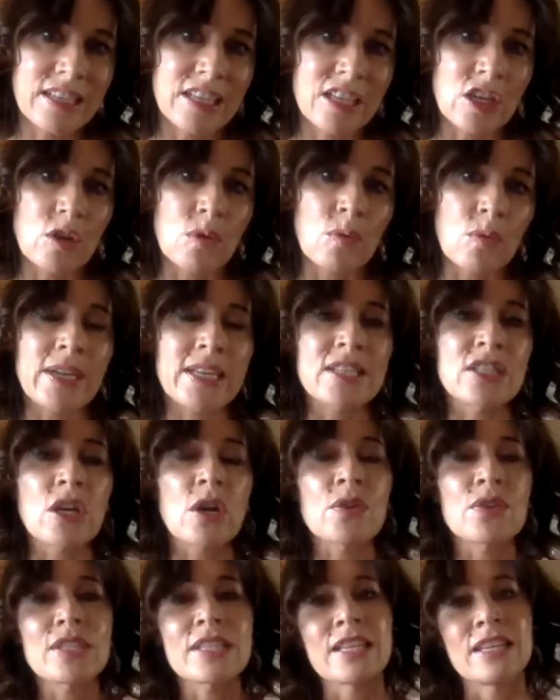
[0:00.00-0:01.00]
We
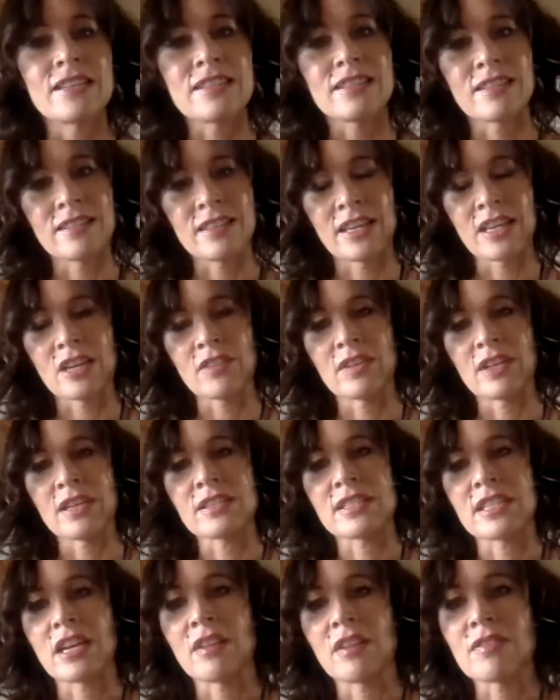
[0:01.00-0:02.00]
don't tend to think of
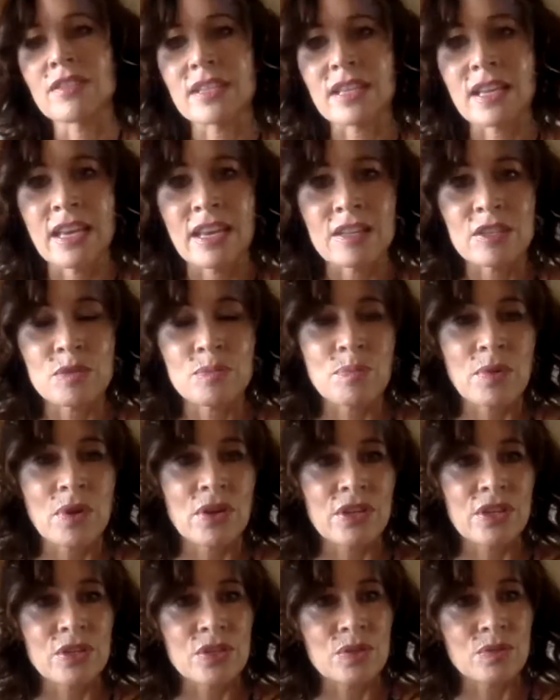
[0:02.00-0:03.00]
ourselves as
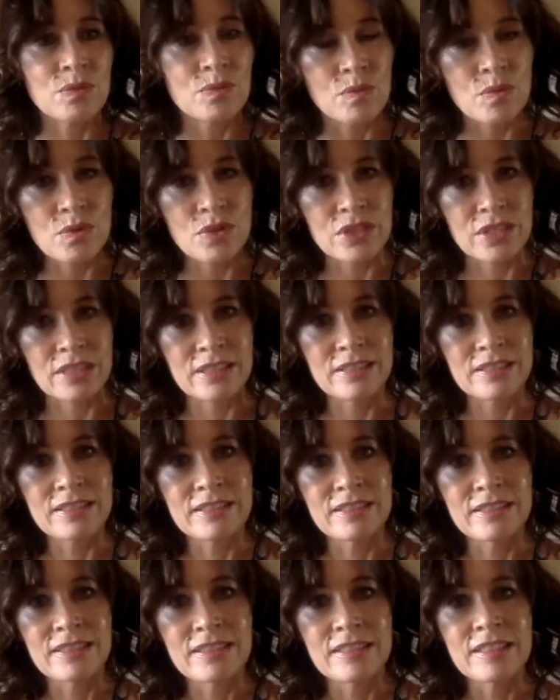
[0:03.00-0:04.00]
bodies of water.
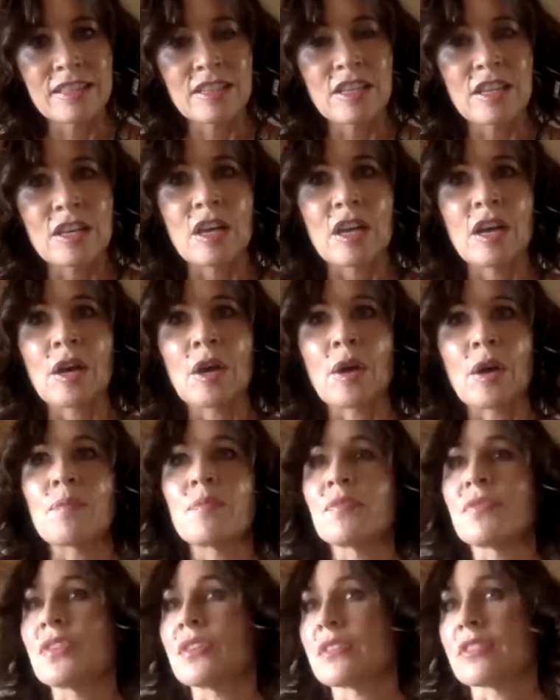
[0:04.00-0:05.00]
Uh,
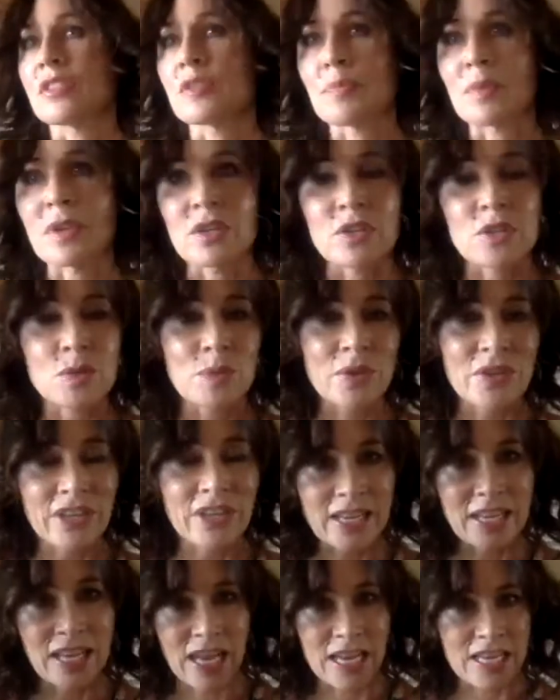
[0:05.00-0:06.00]
this is because we're
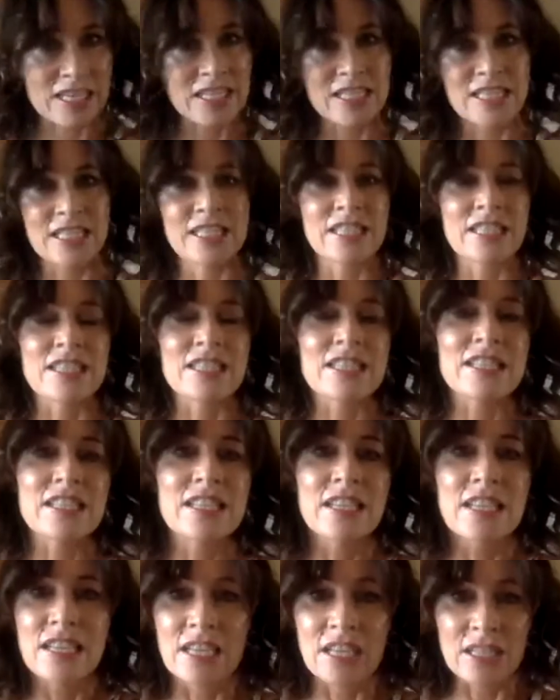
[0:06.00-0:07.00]
encased in this,
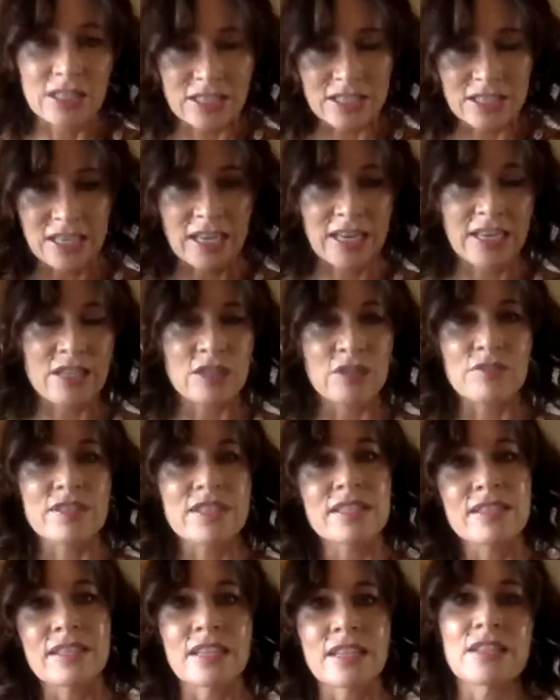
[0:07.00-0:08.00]
in this kind of
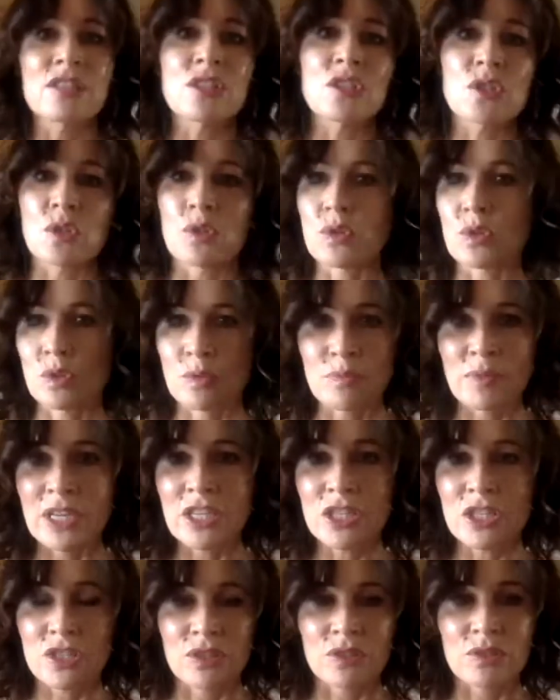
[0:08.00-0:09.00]
skin suit or
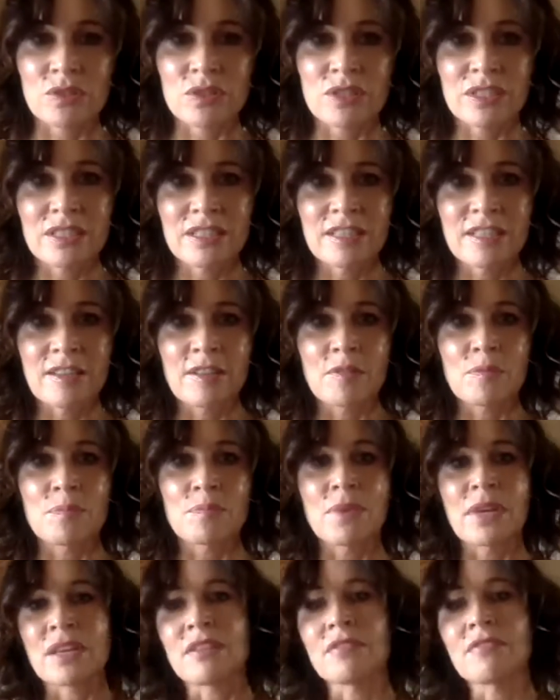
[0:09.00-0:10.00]
meat suit.
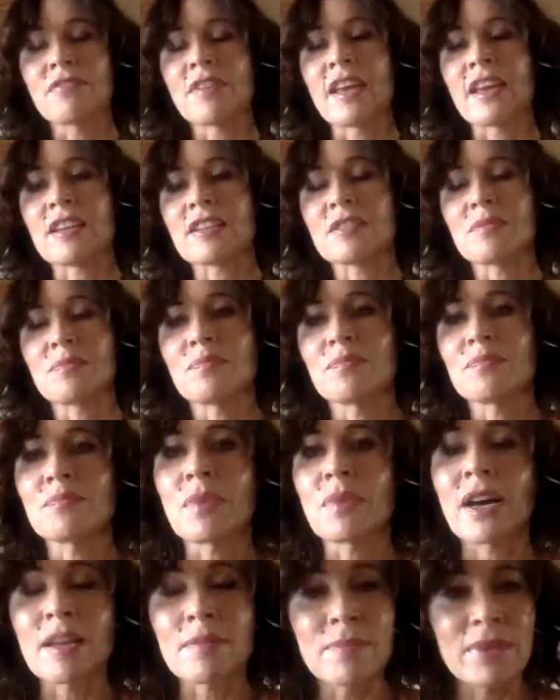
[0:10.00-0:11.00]
But in fact,
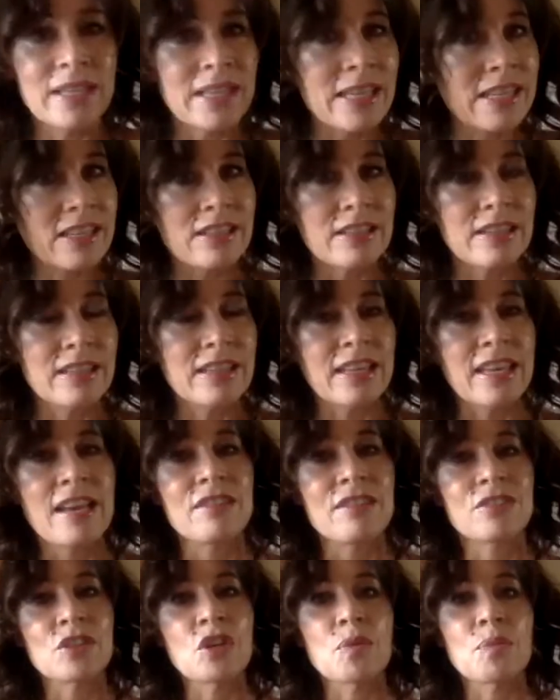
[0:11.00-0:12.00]
by molecular
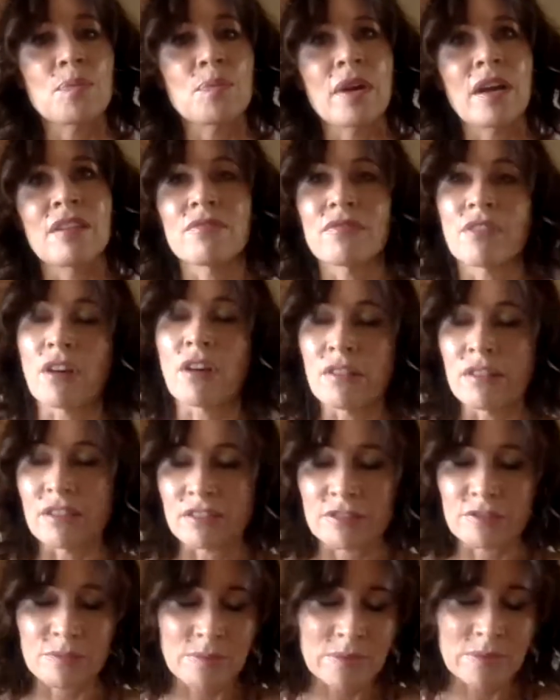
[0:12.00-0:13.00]
count, not by
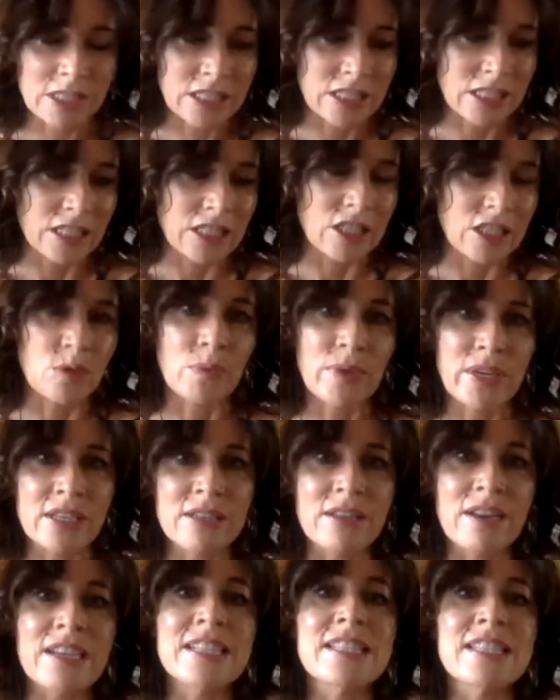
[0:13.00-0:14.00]
volume, we're
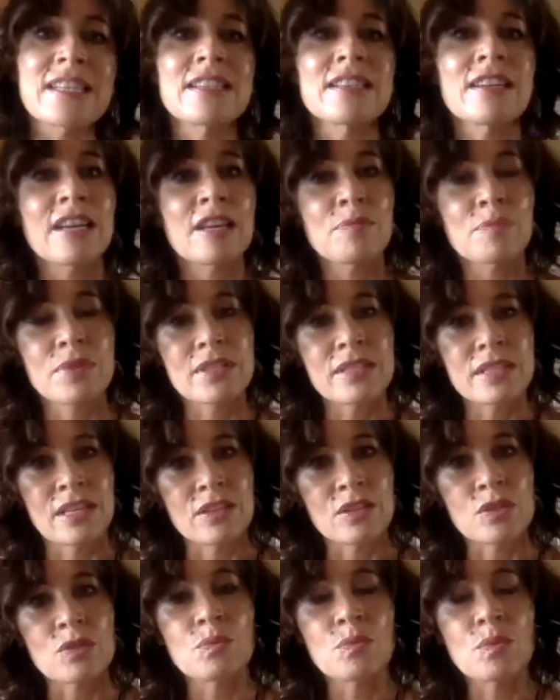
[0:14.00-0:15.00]
99%
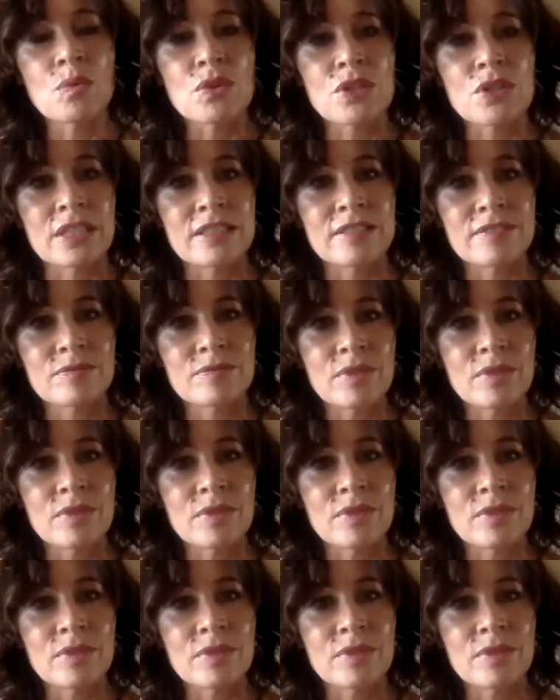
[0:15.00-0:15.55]
water.